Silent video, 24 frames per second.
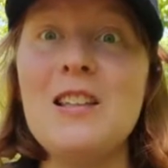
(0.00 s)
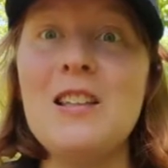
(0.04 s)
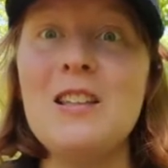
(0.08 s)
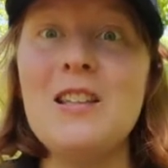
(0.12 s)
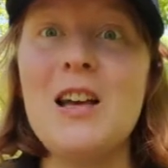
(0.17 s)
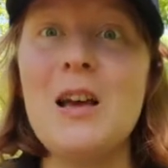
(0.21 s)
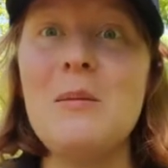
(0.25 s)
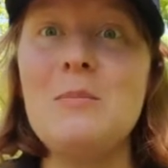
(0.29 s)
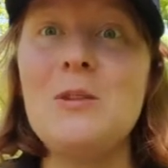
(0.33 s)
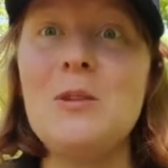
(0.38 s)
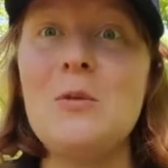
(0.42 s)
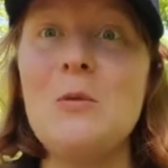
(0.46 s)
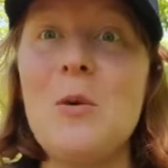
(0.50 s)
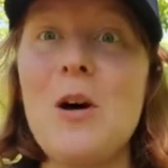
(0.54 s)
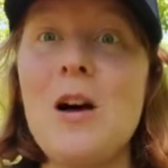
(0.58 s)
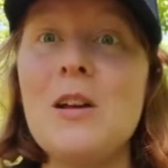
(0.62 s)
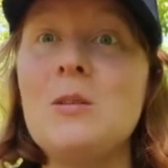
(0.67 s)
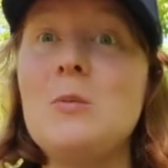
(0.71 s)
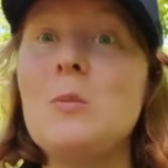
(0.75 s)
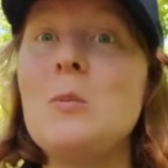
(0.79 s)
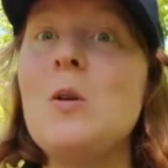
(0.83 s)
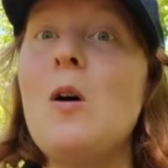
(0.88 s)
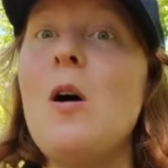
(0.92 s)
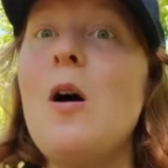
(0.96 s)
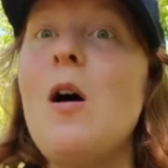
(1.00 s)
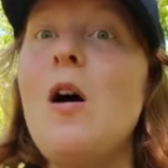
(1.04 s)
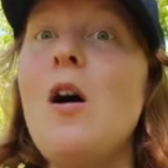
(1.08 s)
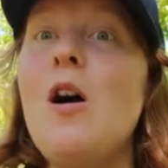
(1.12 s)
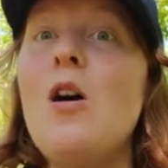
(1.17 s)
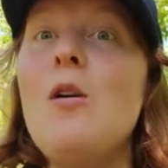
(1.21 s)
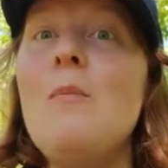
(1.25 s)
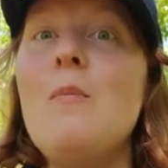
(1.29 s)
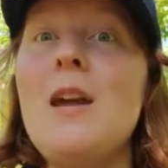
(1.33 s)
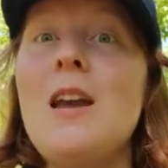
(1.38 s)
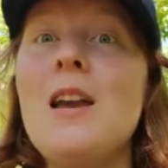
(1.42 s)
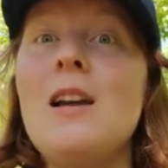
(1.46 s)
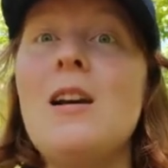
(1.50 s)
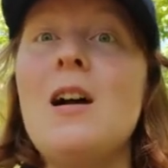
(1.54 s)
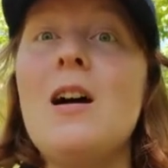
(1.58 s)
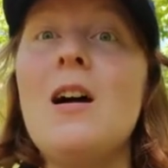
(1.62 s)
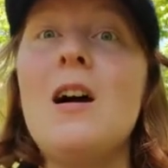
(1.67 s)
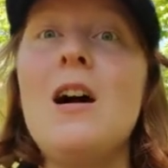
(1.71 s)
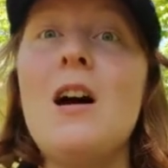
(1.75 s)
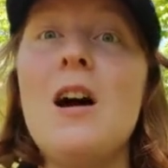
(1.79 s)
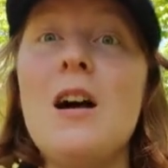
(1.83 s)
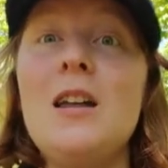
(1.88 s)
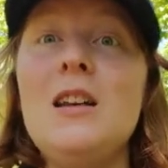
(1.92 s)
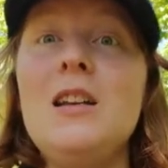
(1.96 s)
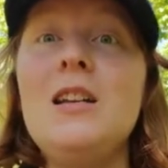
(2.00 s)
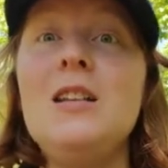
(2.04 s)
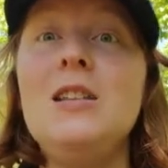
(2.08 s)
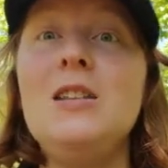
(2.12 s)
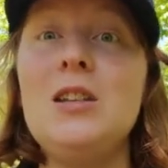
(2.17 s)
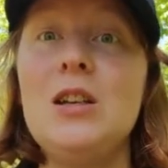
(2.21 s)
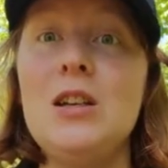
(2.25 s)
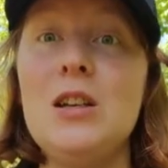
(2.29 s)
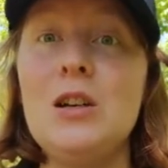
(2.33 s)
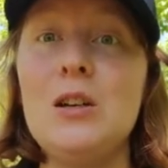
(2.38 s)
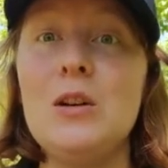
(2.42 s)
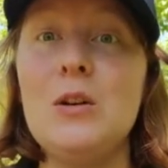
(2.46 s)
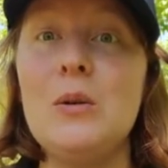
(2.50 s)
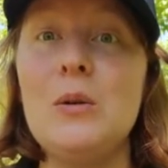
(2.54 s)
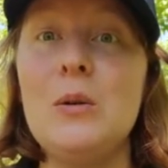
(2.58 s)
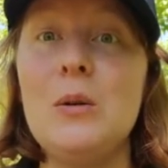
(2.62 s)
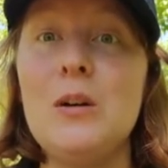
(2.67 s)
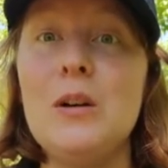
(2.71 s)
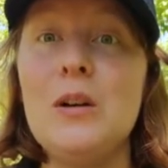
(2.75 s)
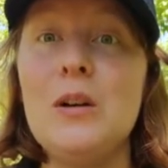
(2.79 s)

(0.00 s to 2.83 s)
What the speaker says: of types of wasps all make honey too.